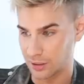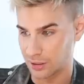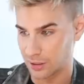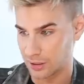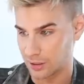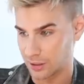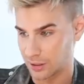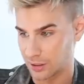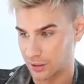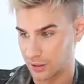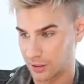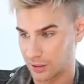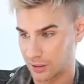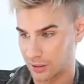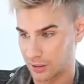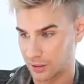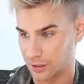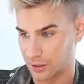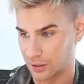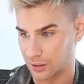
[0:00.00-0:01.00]

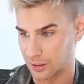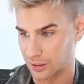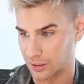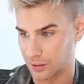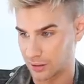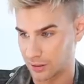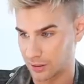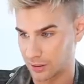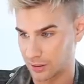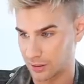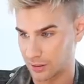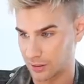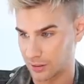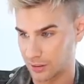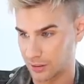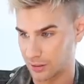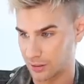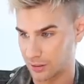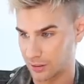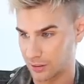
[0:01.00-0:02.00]

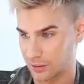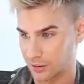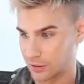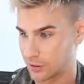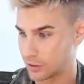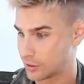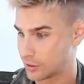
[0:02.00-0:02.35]
No words are spoken by the person on screen.